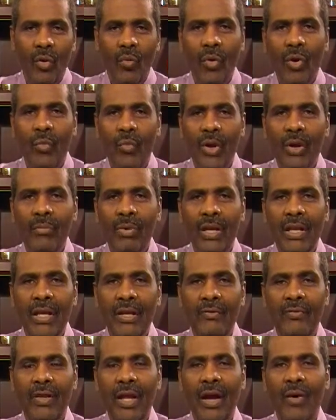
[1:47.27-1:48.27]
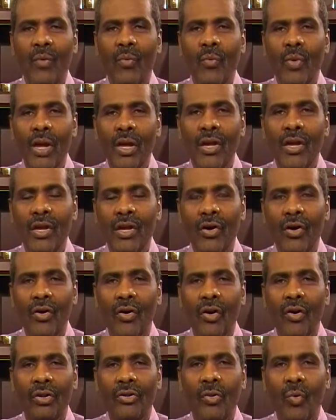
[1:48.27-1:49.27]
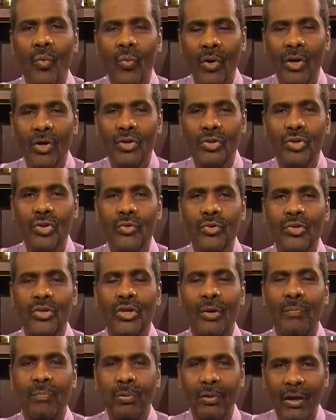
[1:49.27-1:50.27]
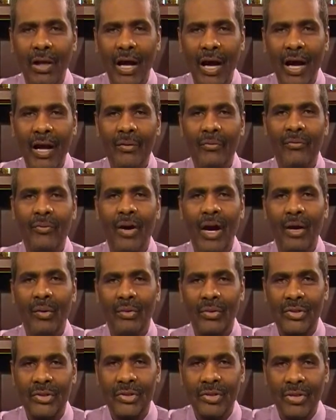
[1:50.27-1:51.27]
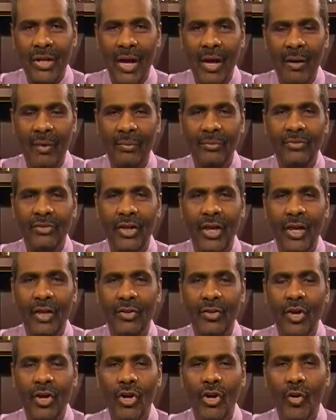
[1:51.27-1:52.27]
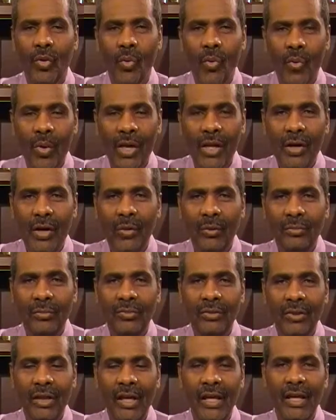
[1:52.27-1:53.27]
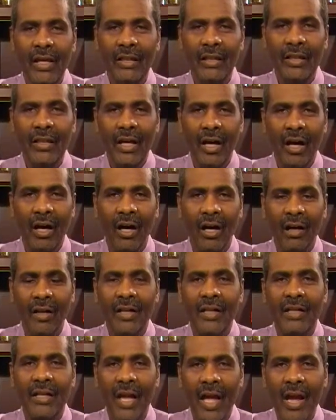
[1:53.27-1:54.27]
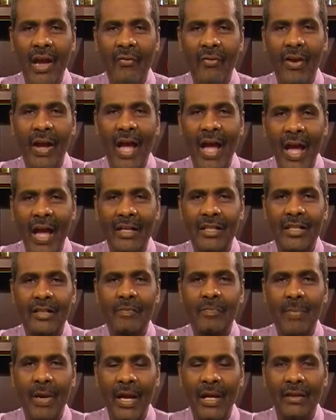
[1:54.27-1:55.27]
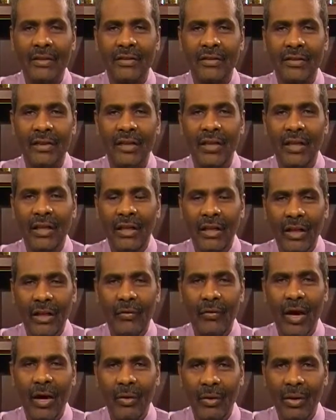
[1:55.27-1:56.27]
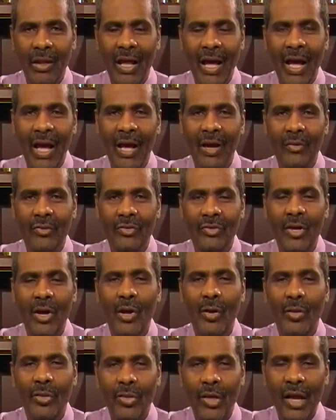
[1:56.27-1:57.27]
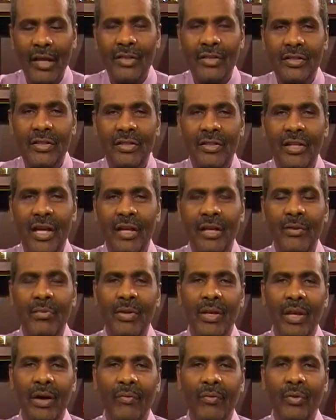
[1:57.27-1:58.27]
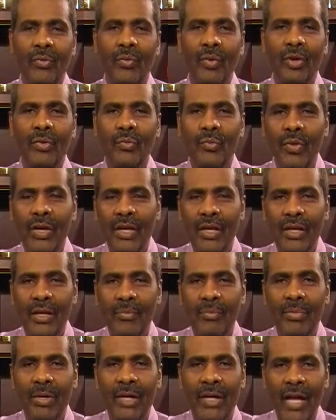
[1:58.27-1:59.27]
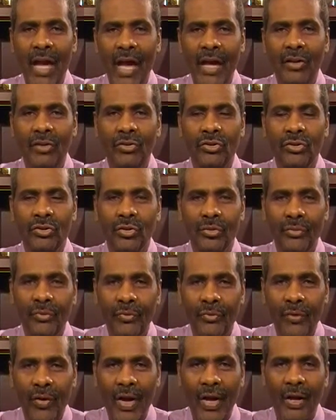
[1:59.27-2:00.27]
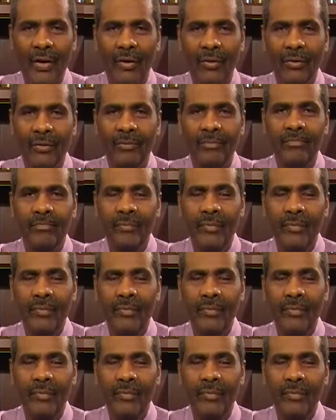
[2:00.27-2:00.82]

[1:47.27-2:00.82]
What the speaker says: When we believe that we are the ones who supply for ourselves and we don't need God in every aspect of our lives, that's, dearly beloved, when we began to fail.